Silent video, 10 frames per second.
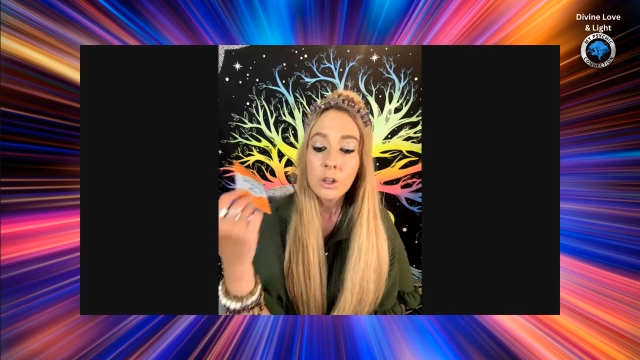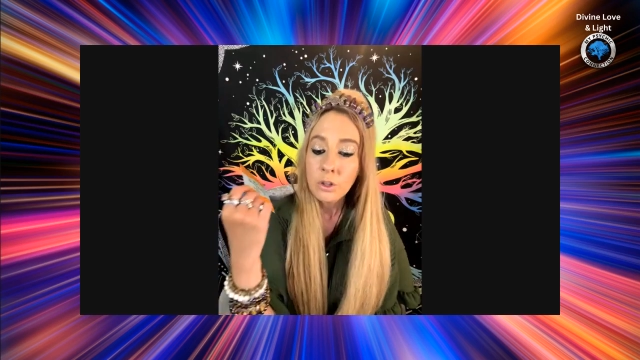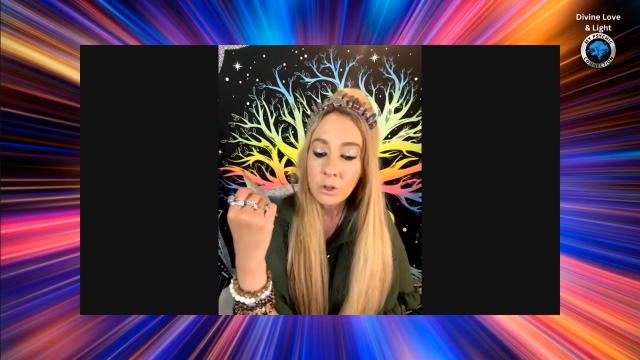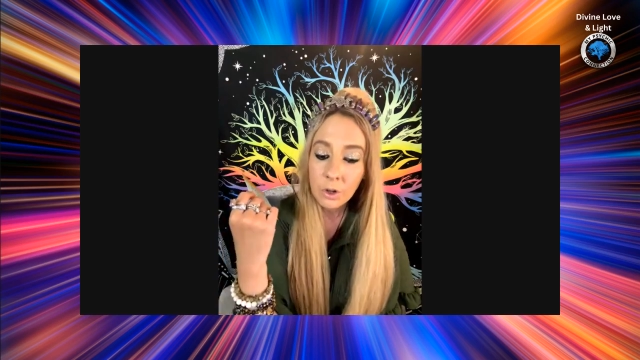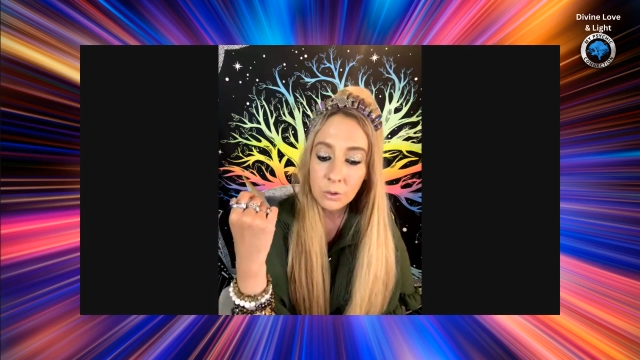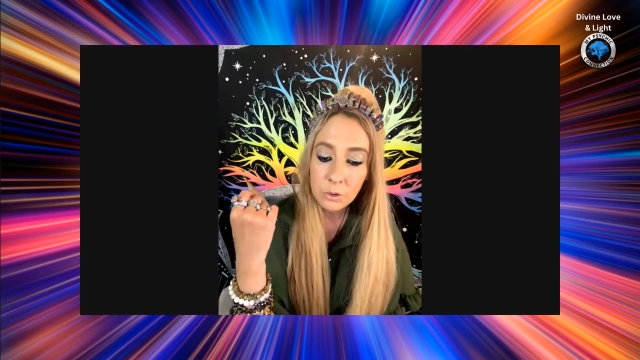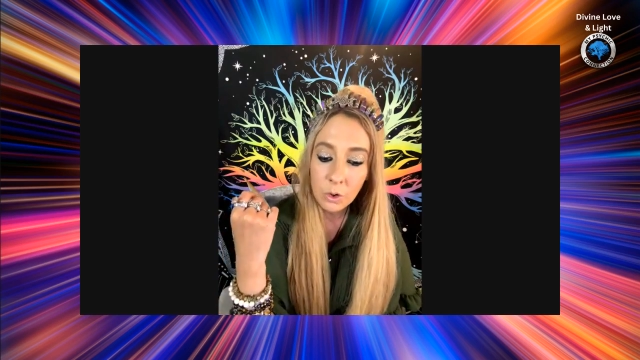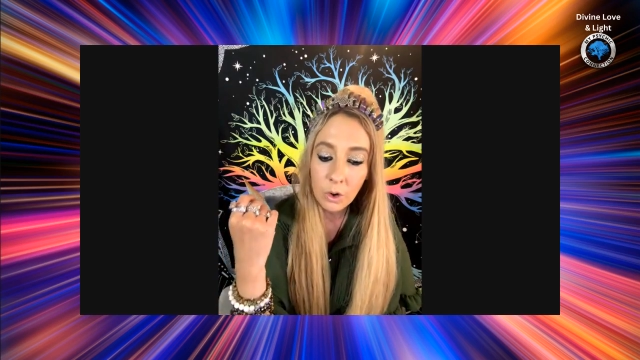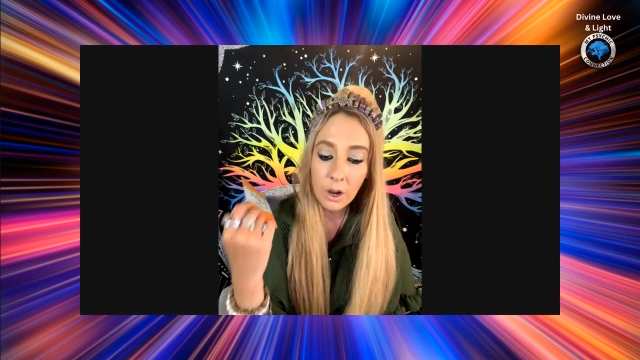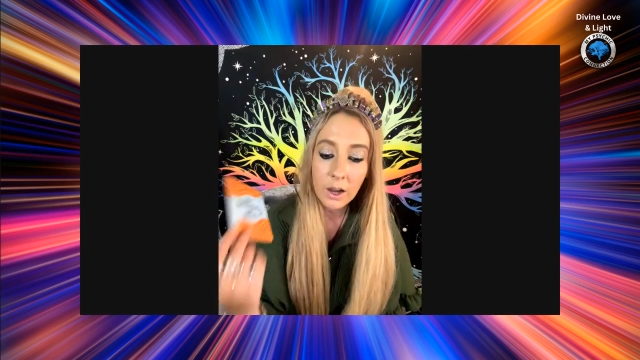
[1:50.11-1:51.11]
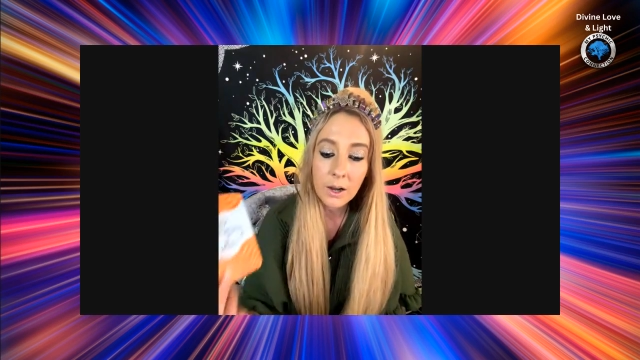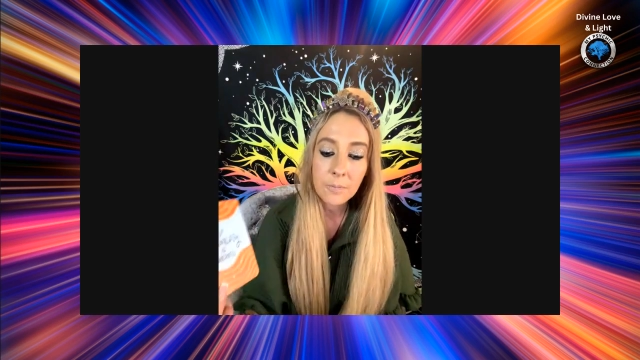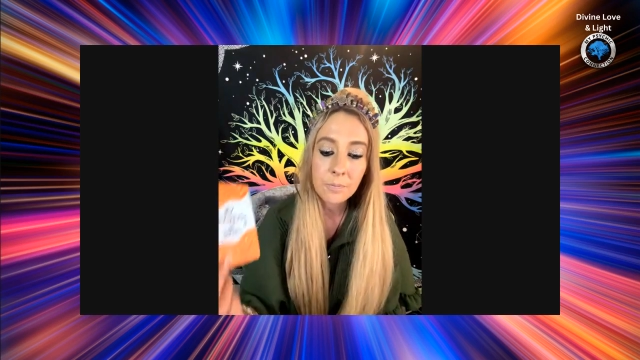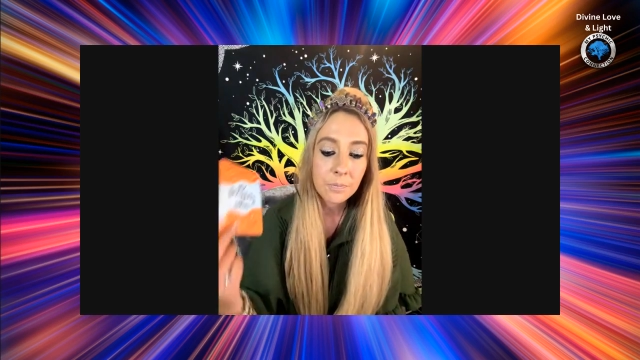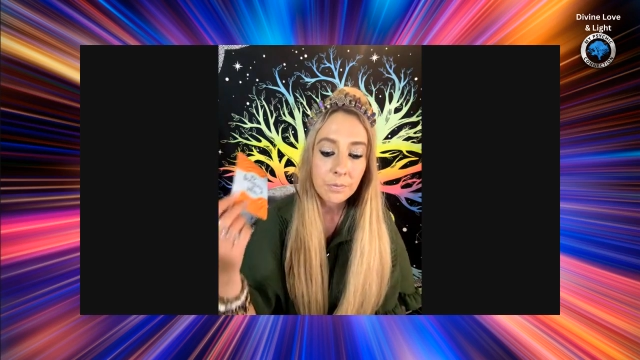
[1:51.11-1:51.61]
you know,
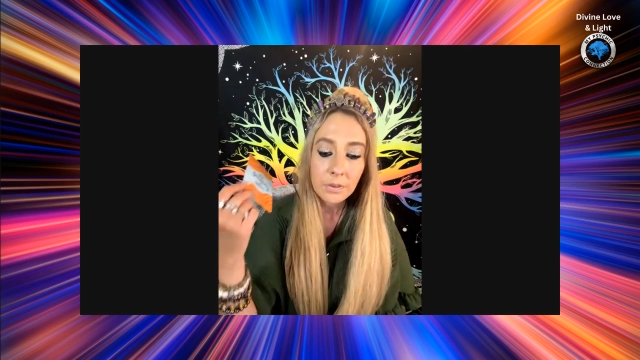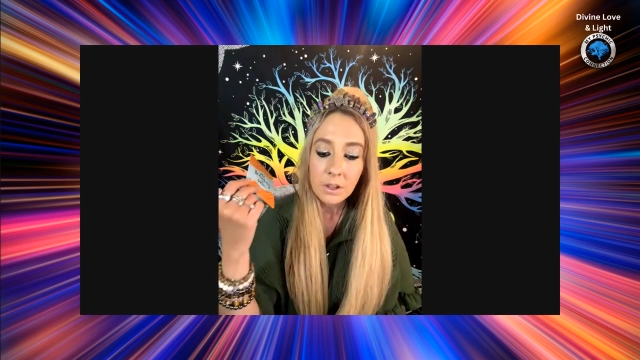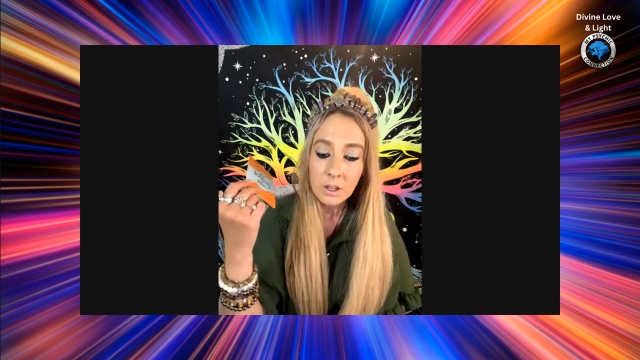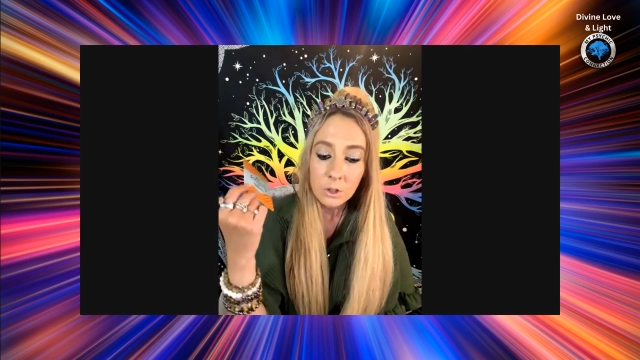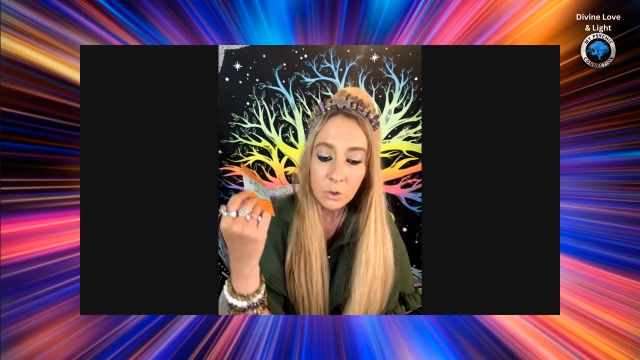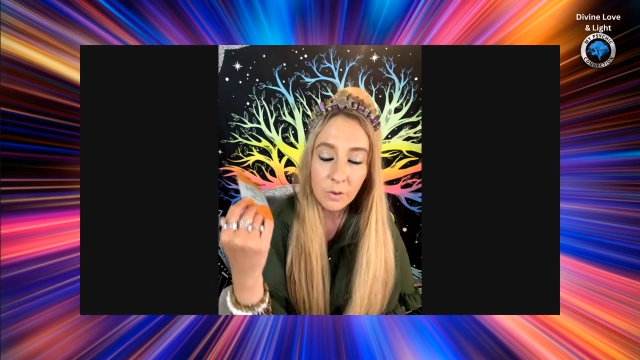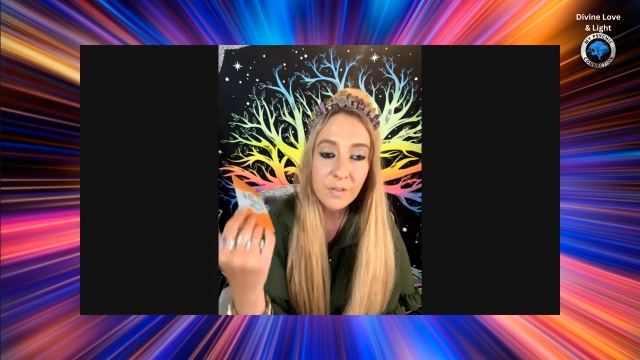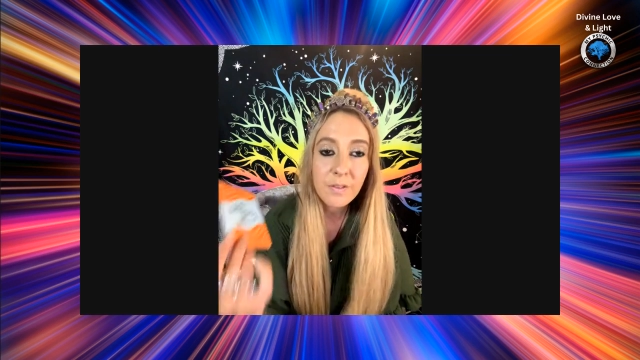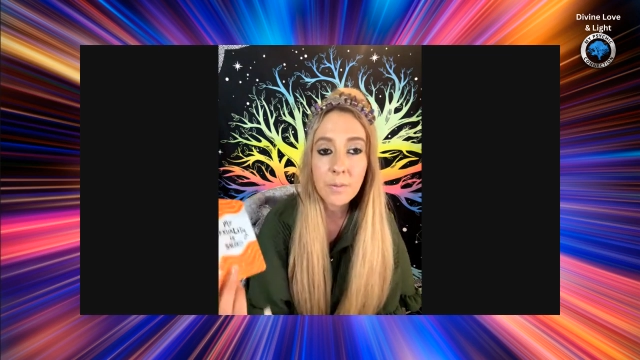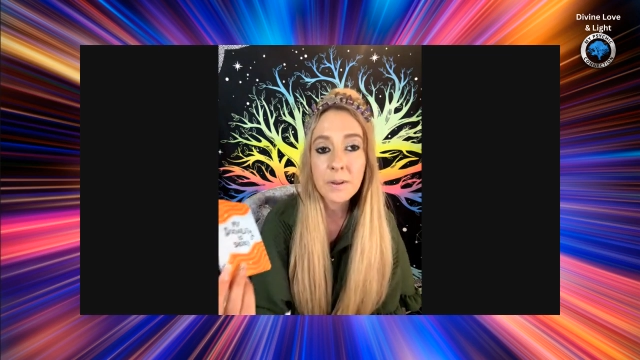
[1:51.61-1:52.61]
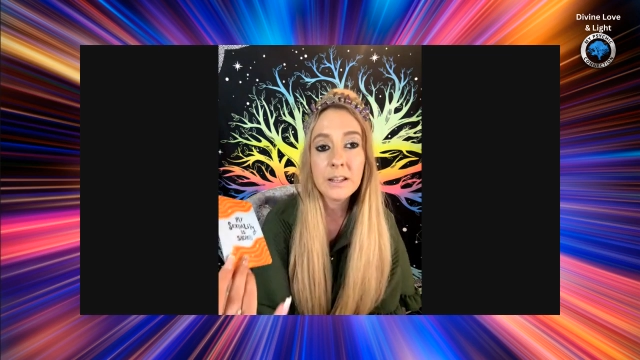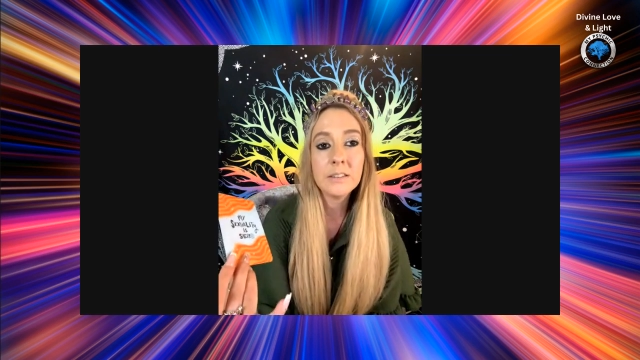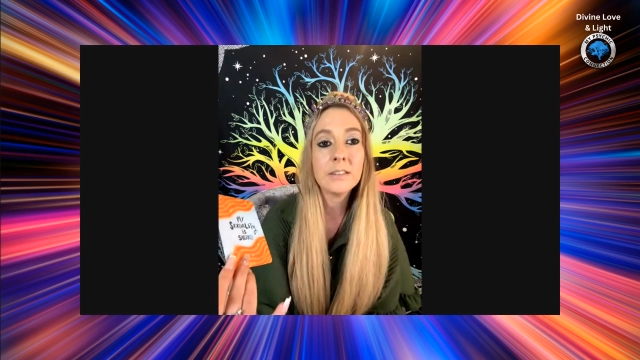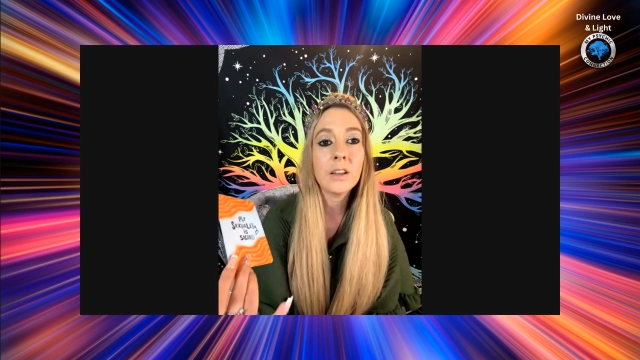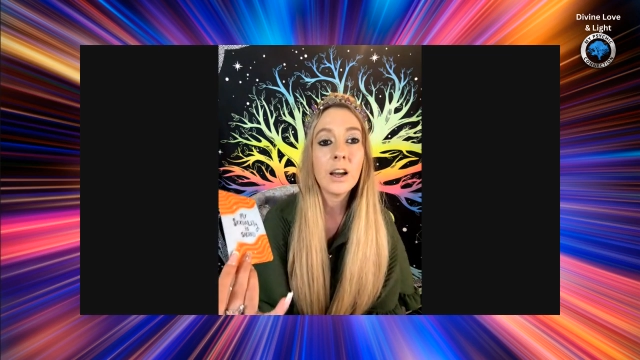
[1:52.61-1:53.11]
your feminine
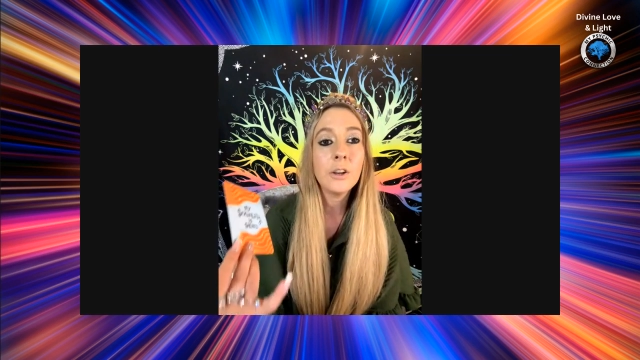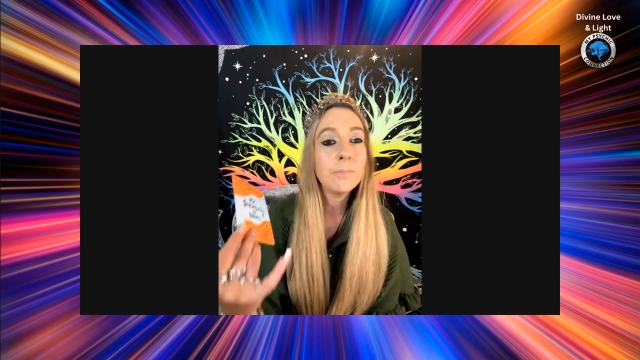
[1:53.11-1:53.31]
side,